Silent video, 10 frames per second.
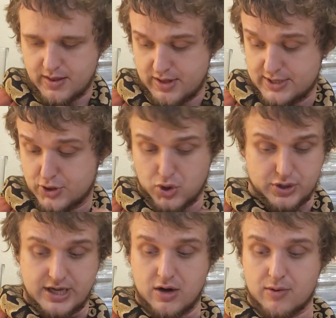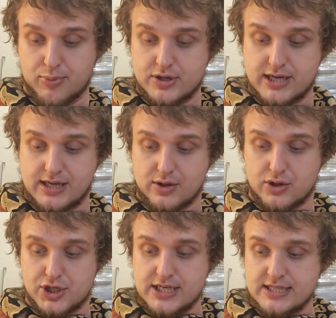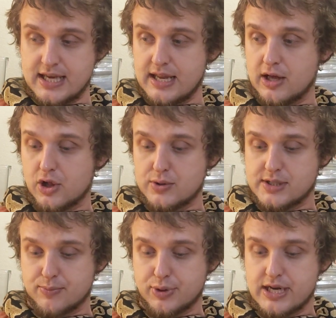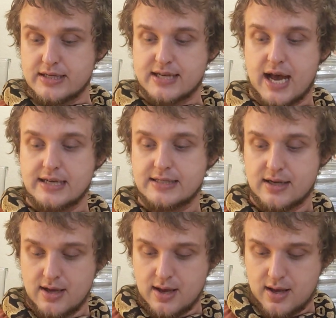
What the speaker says: This girl here in particular, she's getting close to breeding size,